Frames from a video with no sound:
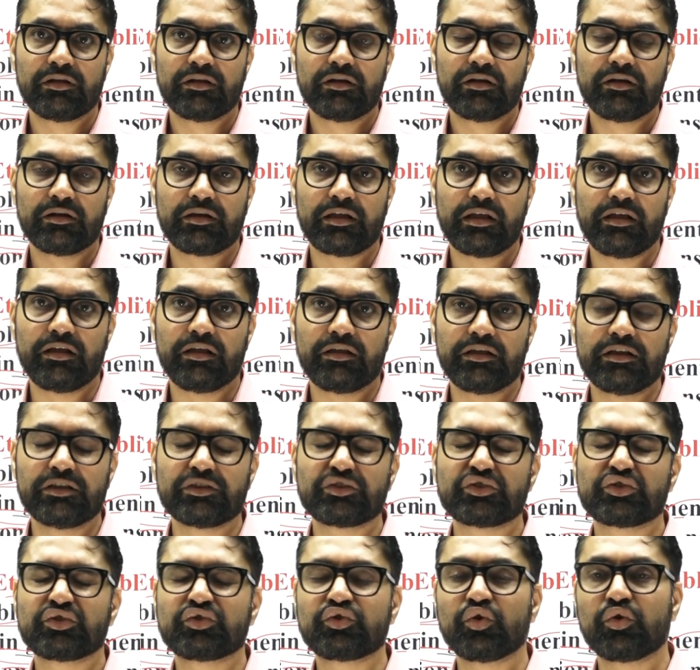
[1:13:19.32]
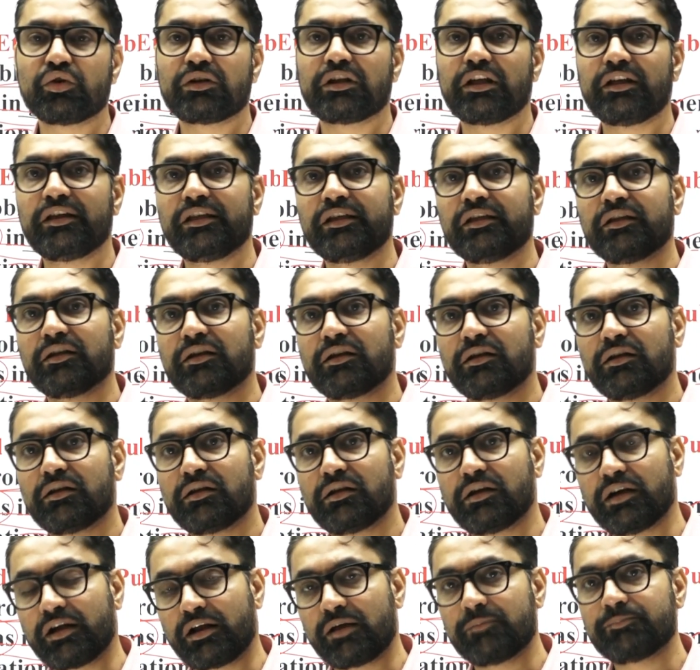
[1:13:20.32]
Okay, he is totally
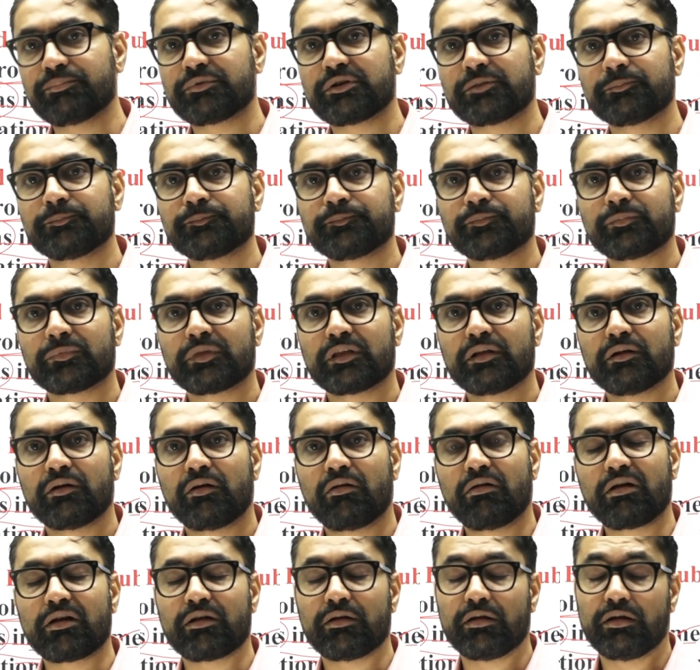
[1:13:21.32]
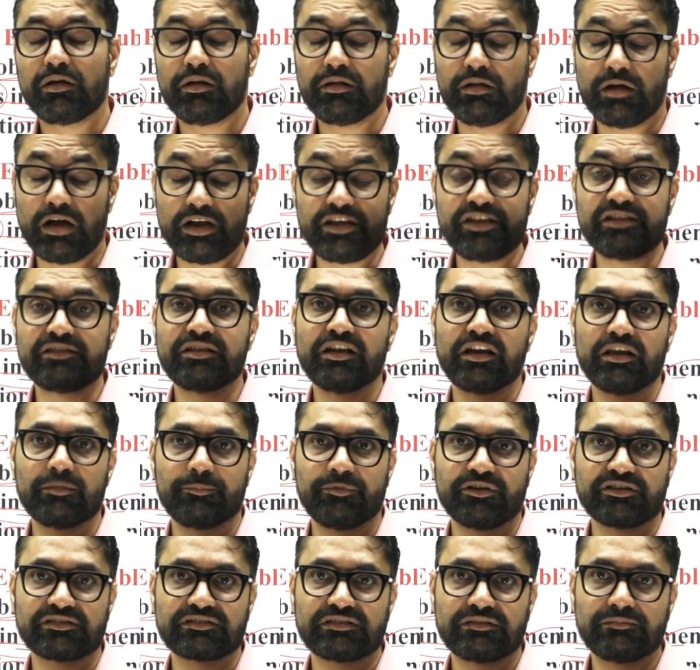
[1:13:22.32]
corrupt or unethical
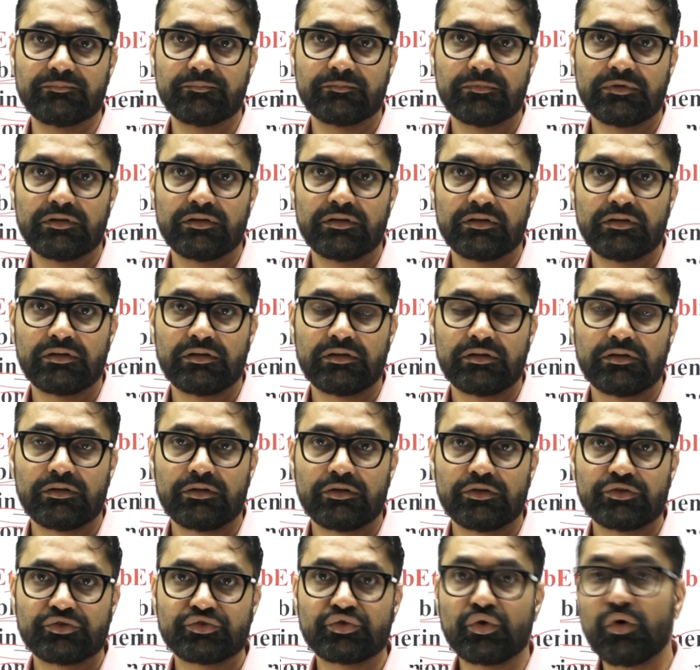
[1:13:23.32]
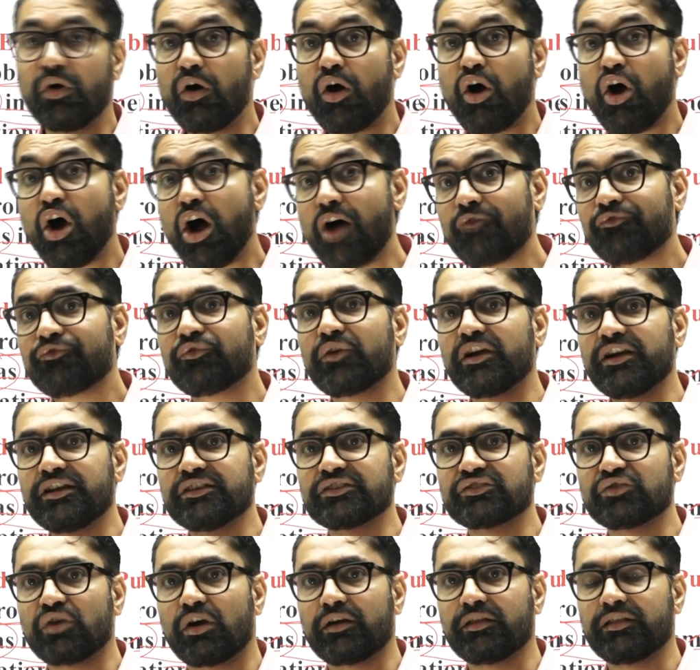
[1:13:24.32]
person. So, off word
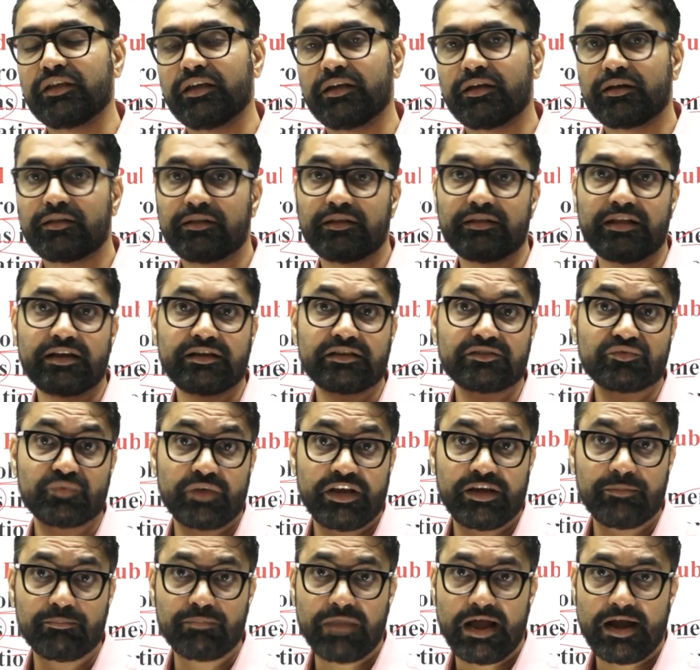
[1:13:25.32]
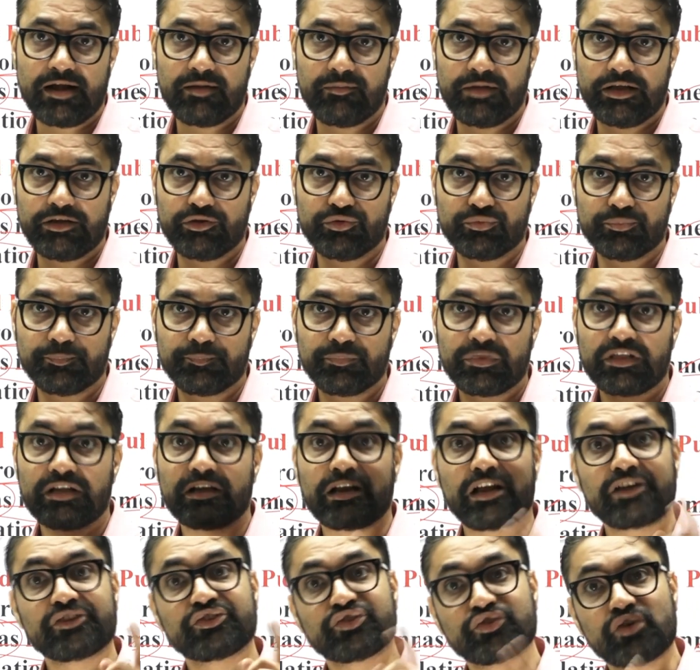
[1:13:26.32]
is not there, then that is very bad value.
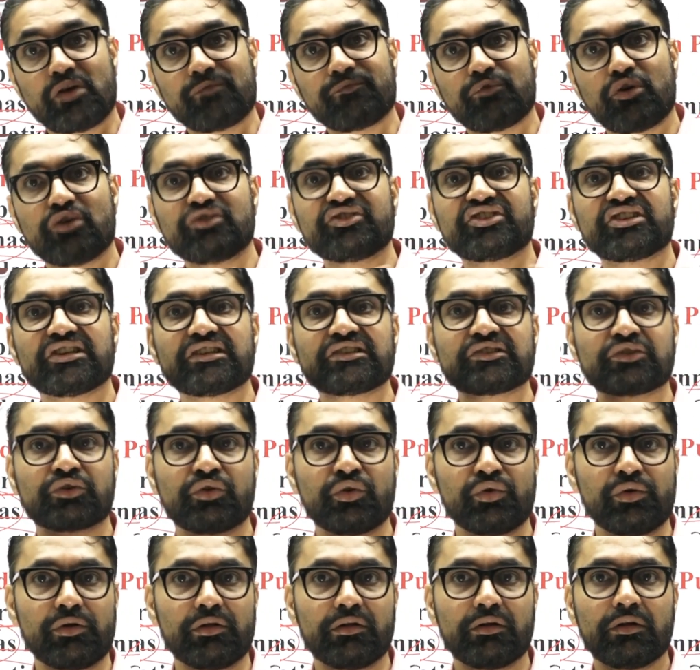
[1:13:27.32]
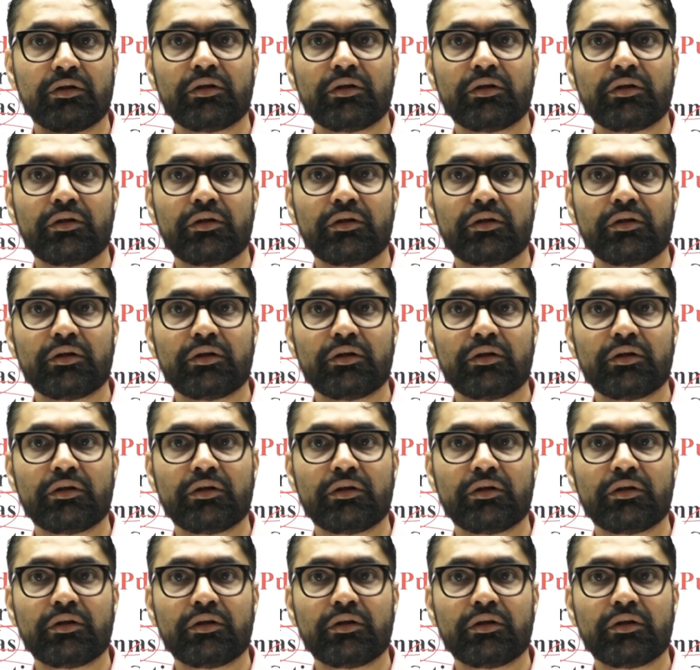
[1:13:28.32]
Crisis of conscience, good.